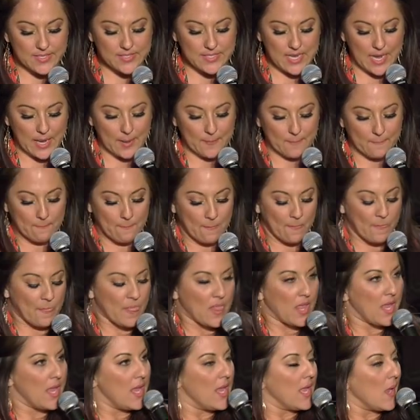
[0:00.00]
and, um,
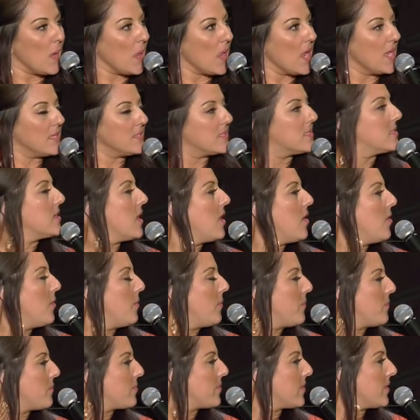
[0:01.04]
and
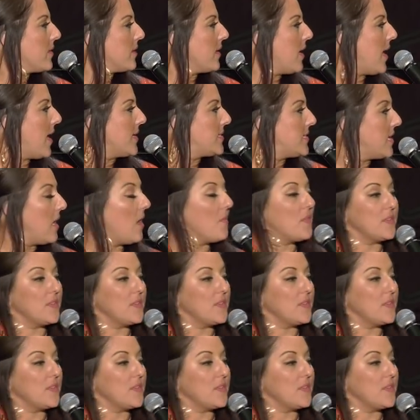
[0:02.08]
so I